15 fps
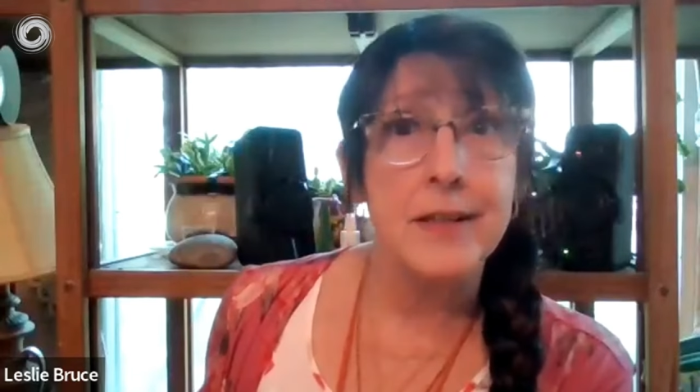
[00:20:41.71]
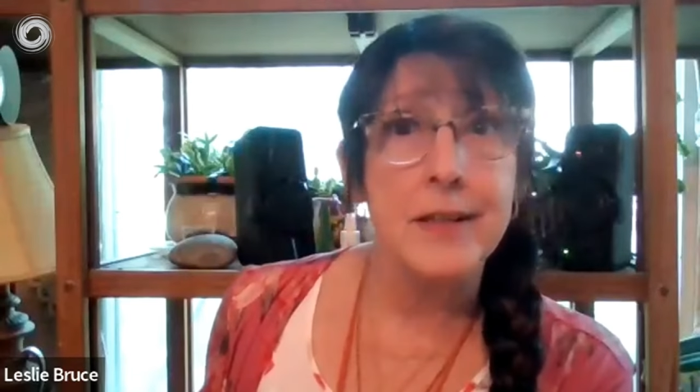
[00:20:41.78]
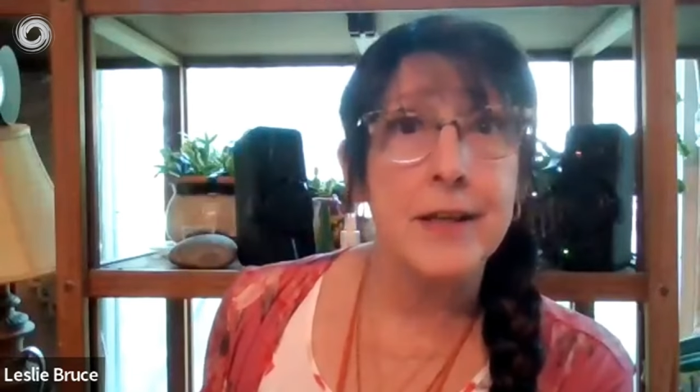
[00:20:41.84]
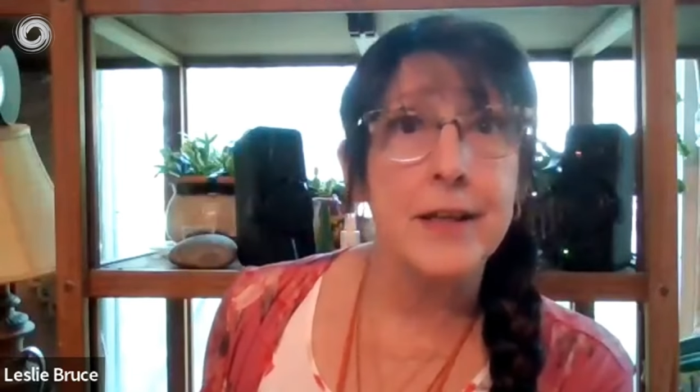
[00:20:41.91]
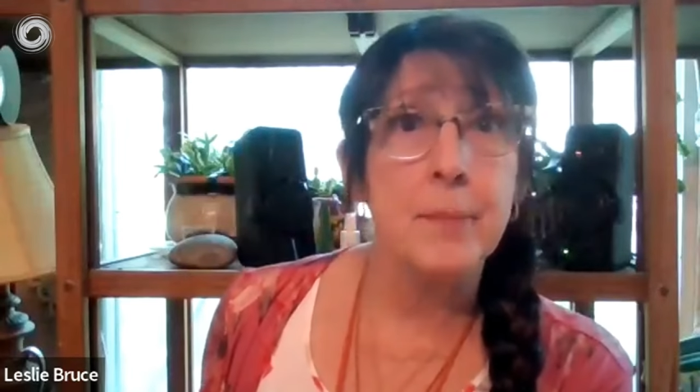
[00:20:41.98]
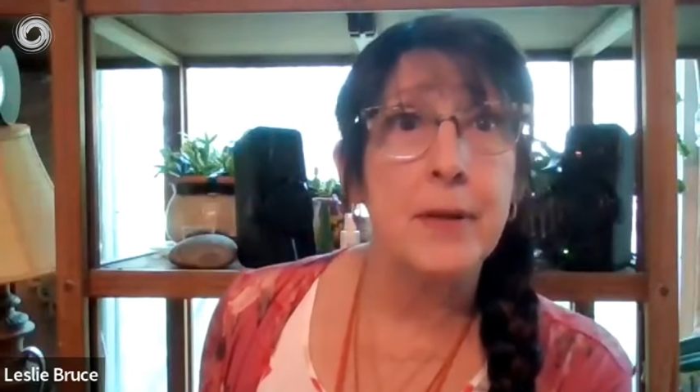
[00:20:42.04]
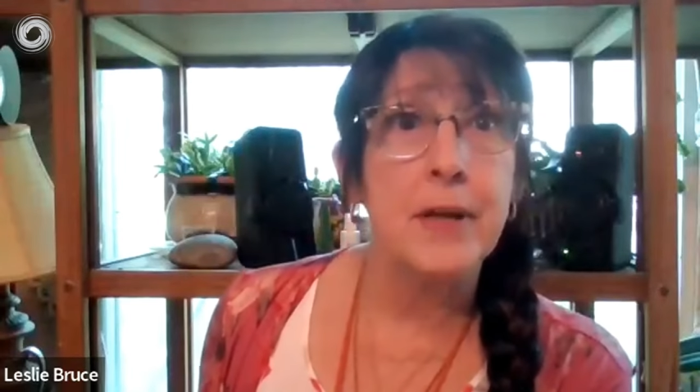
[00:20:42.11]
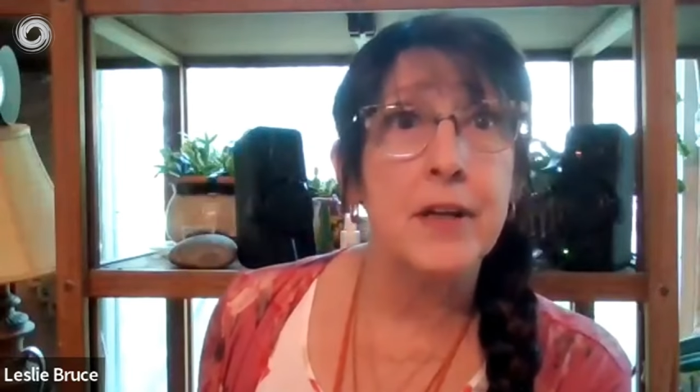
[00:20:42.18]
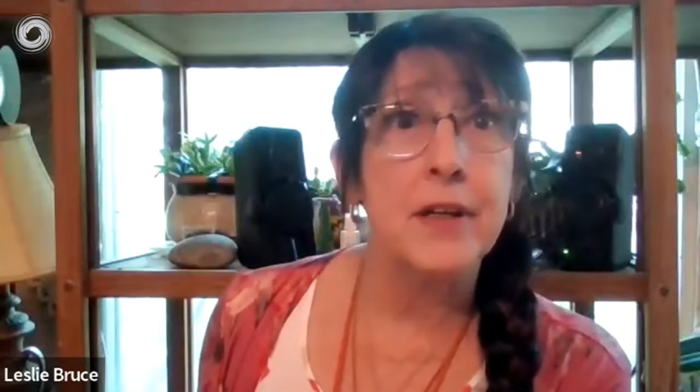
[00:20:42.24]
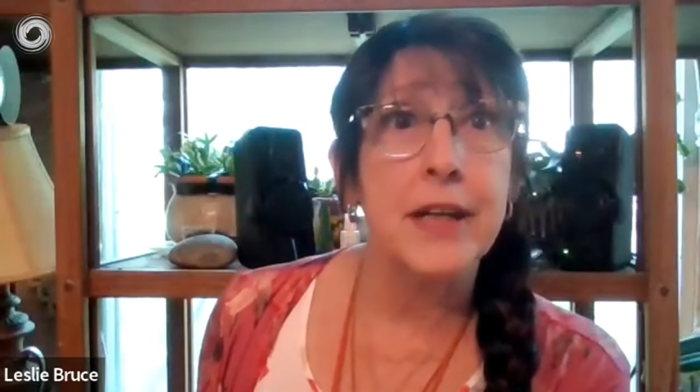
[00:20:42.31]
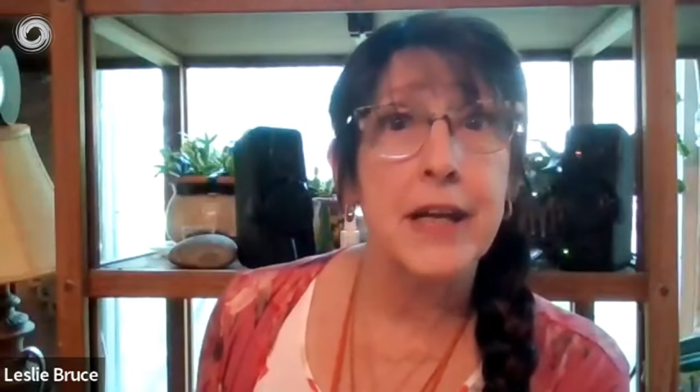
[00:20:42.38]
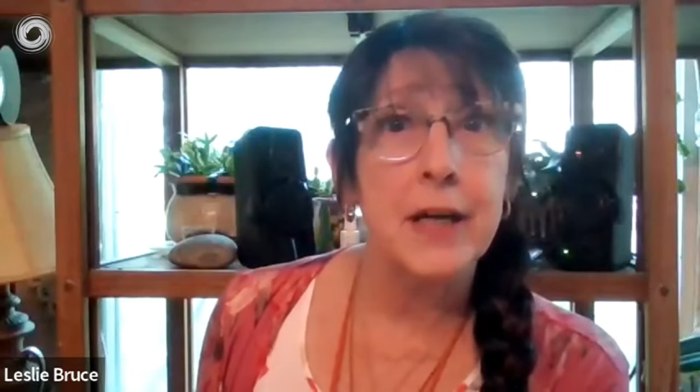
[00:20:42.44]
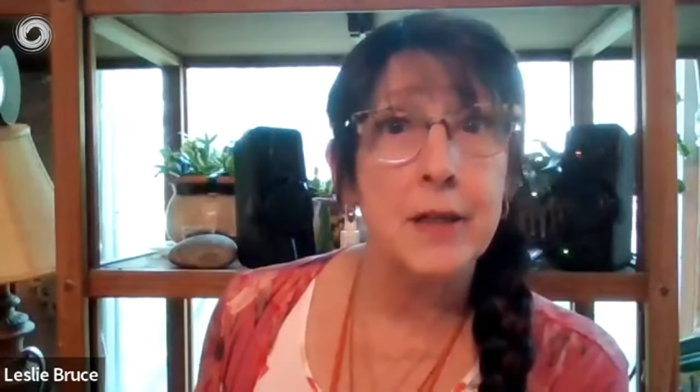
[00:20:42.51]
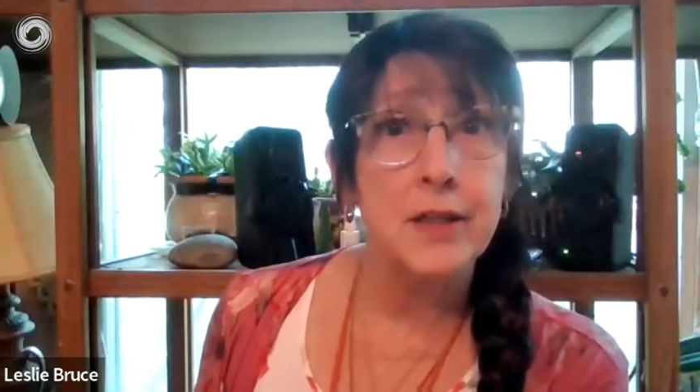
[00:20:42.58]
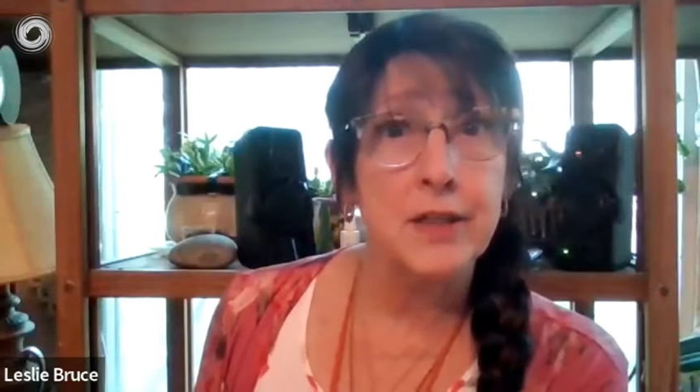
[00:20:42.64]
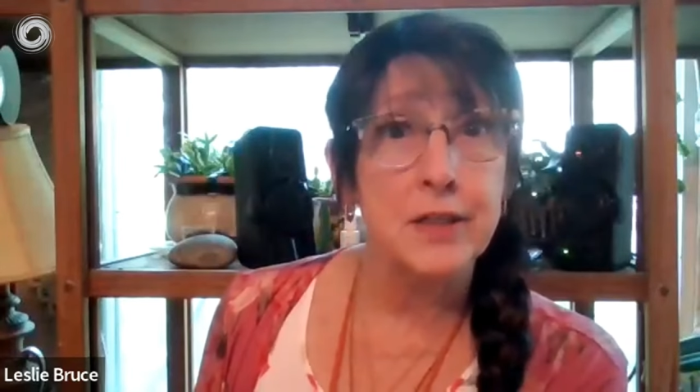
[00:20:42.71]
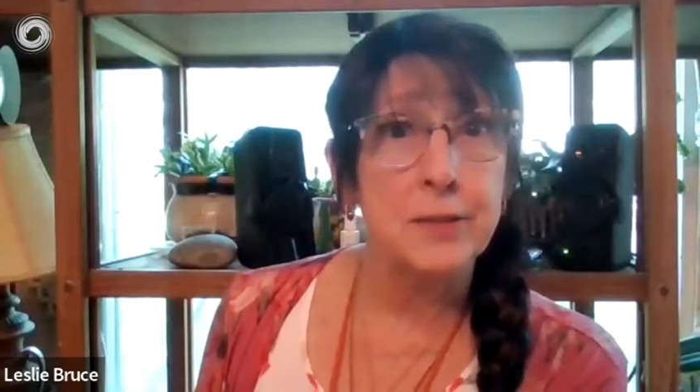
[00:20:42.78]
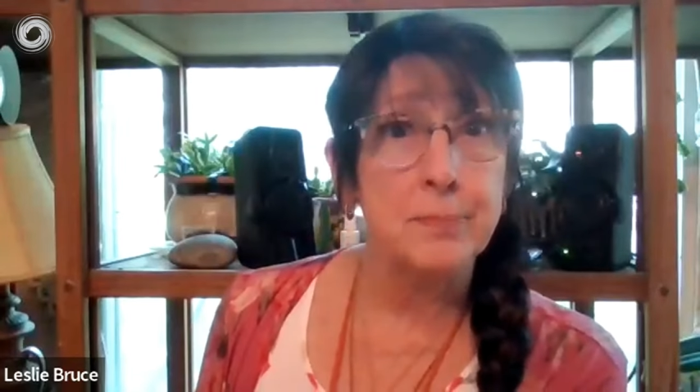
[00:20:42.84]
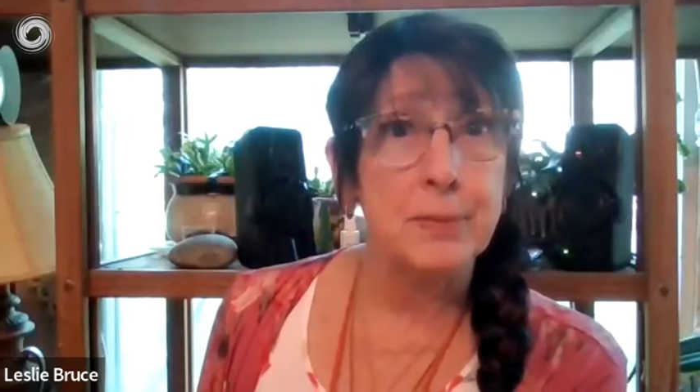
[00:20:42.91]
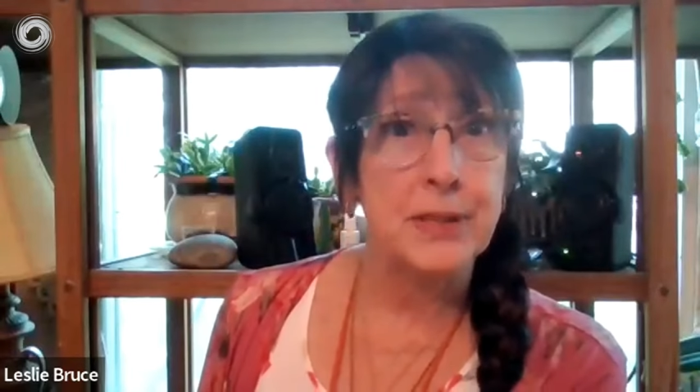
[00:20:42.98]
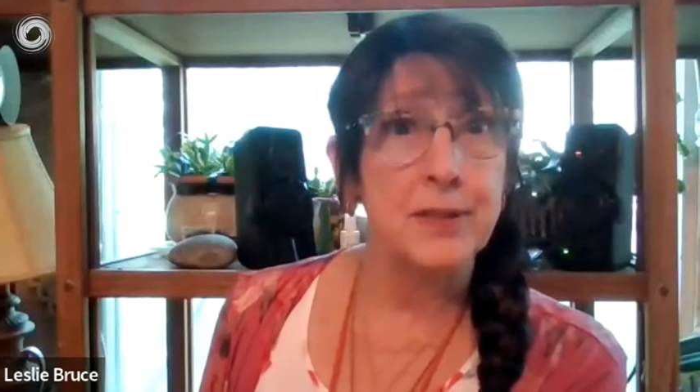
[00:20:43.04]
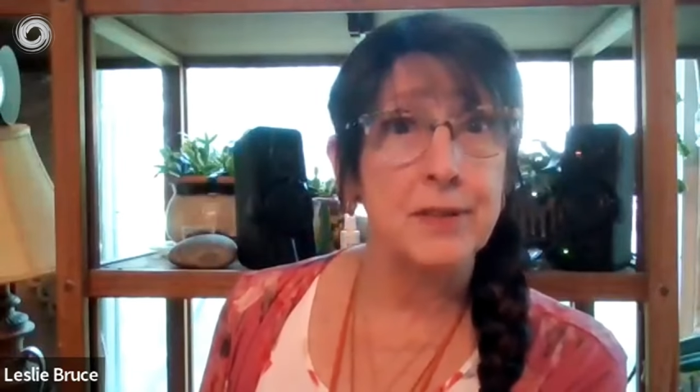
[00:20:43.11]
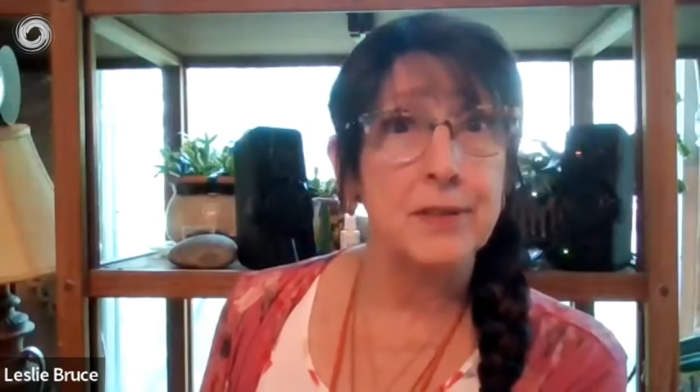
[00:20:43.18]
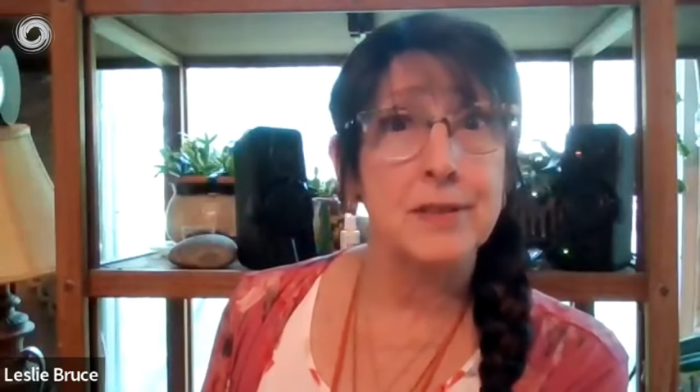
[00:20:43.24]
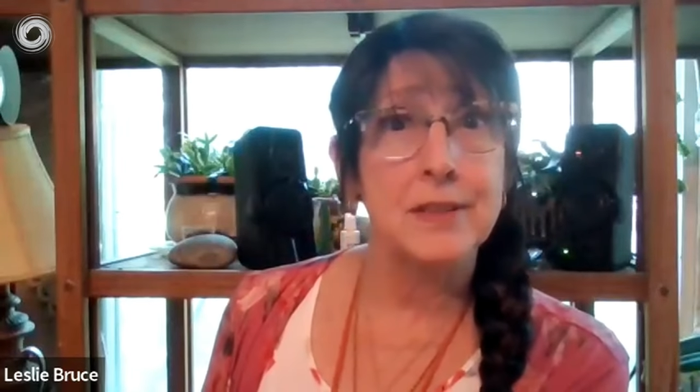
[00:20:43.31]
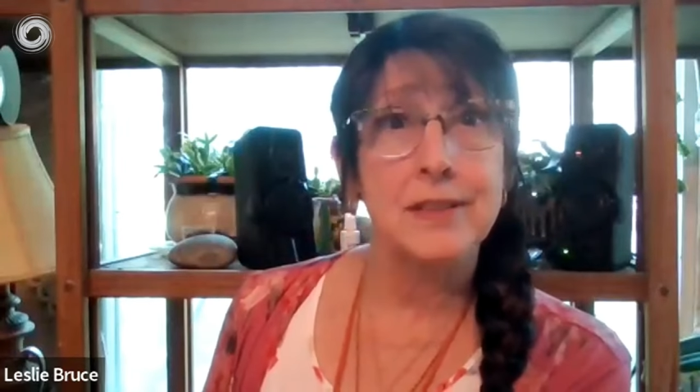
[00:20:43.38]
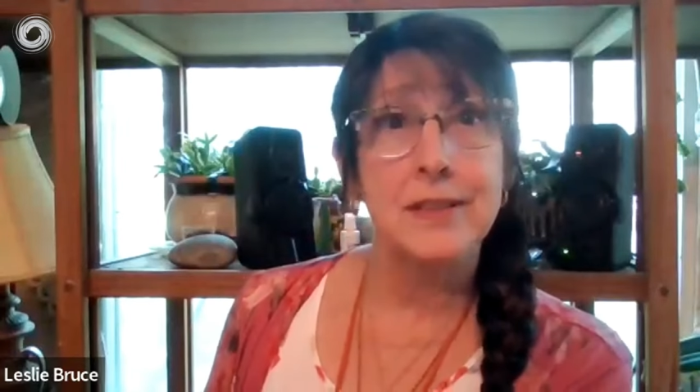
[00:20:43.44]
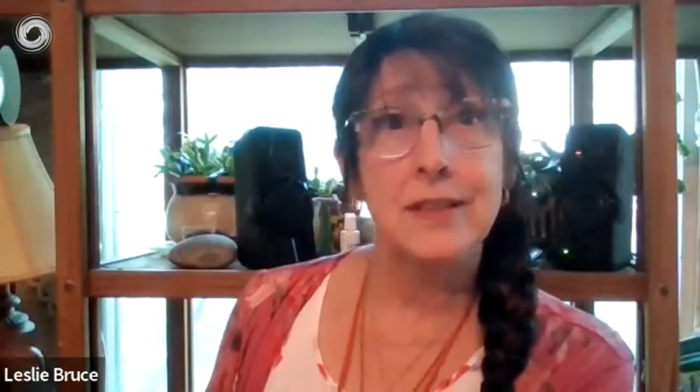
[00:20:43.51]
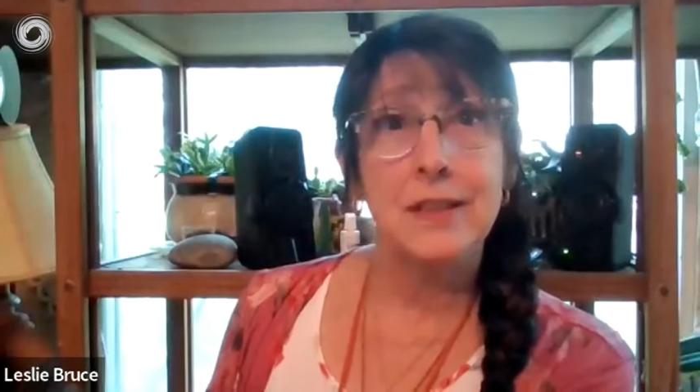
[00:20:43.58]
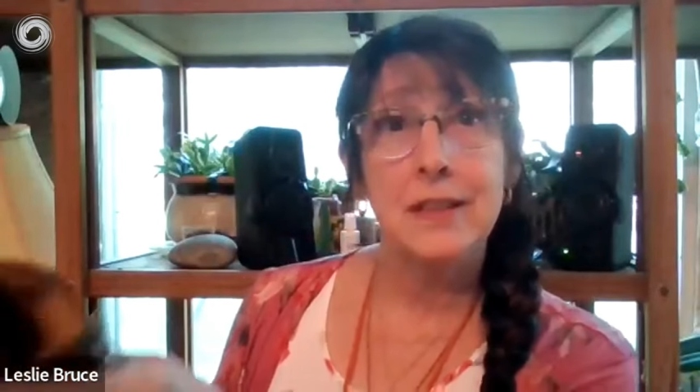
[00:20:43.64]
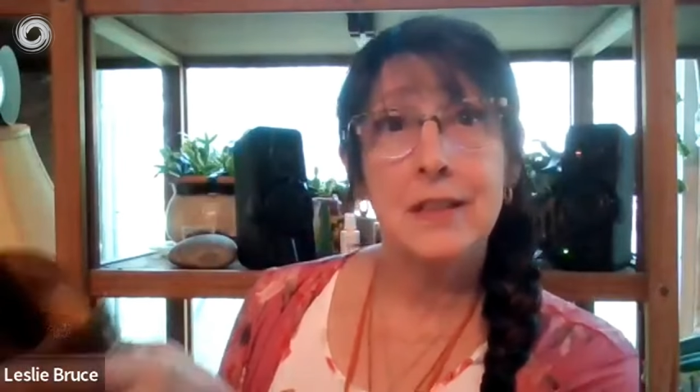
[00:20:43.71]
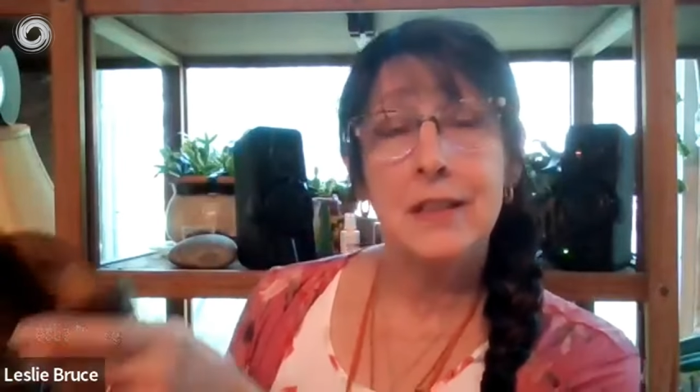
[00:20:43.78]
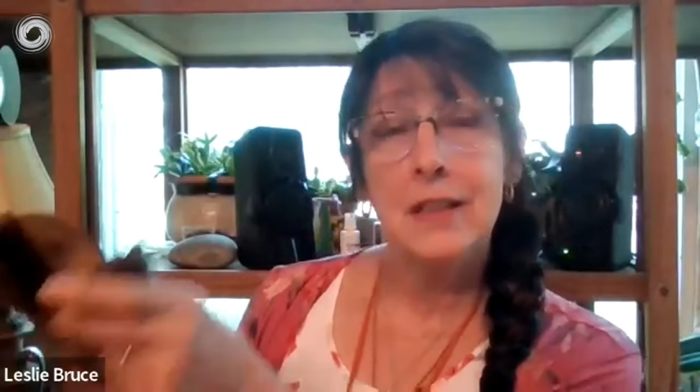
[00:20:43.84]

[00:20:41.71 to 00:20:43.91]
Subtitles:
on a pair of cowgirl boots.